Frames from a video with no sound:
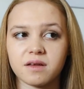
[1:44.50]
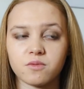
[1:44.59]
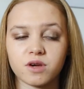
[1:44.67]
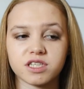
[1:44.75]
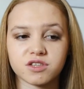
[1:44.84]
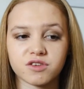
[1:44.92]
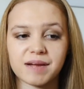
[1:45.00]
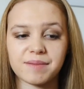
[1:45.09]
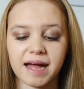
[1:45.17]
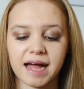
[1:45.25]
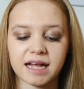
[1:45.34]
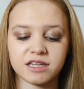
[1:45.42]
which is great
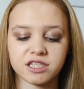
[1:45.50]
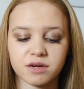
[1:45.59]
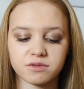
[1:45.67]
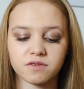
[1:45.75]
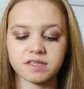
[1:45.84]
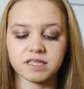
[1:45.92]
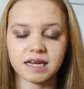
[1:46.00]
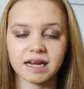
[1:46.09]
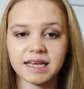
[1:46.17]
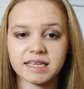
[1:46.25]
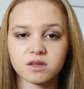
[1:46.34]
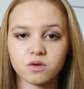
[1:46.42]
about hand gels, obviously it clears